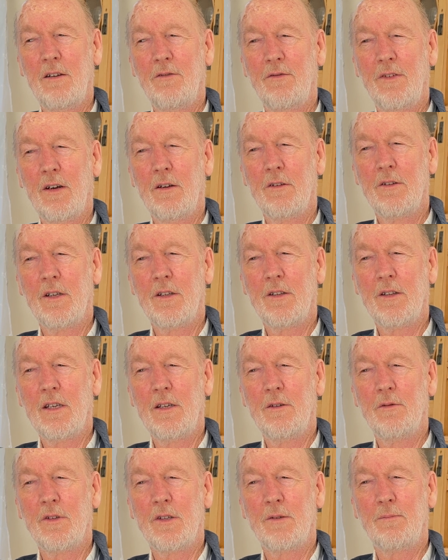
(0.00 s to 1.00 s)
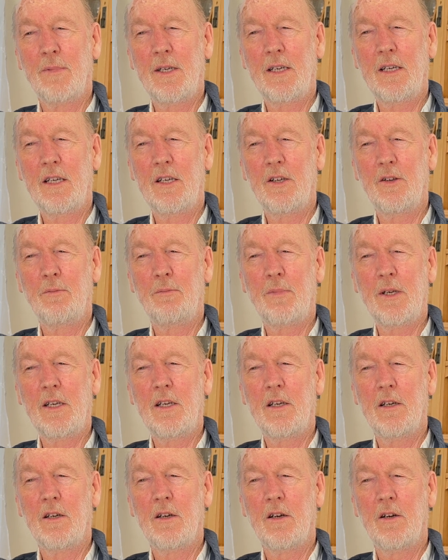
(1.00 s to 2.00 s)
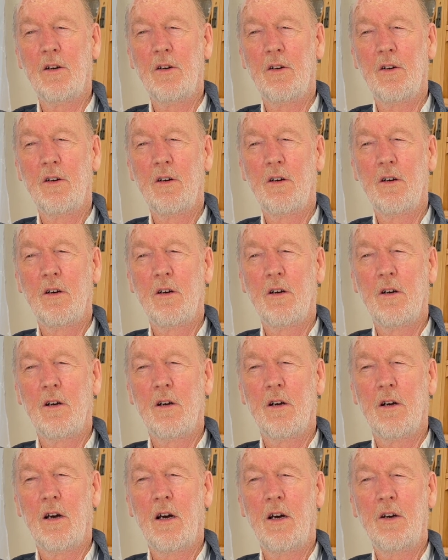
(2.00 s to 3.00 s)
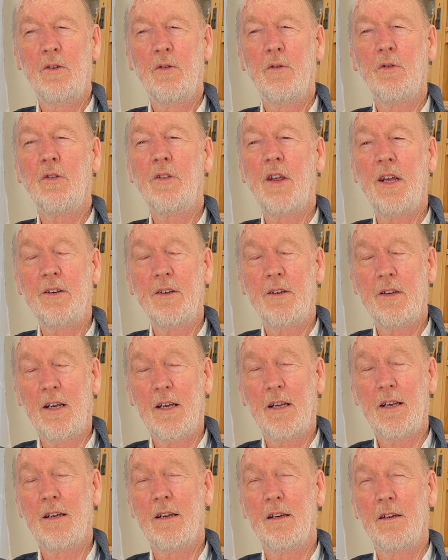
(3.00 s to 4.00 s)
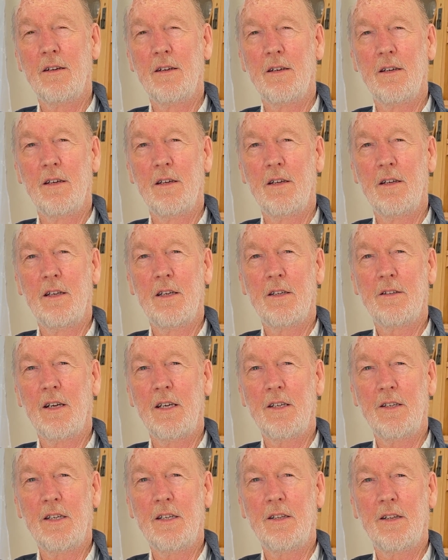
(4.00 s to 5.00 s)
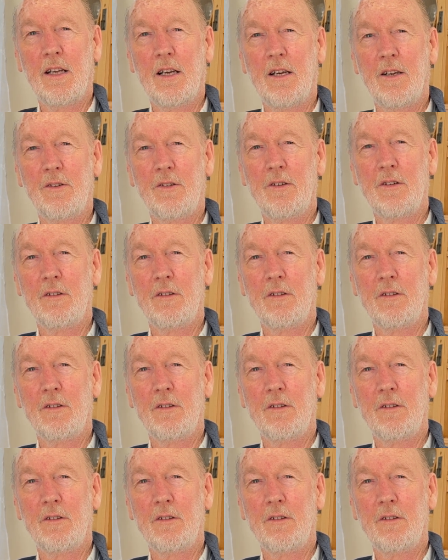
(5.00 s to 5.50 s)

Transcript: felt that it'd be unauthentic unless I did that.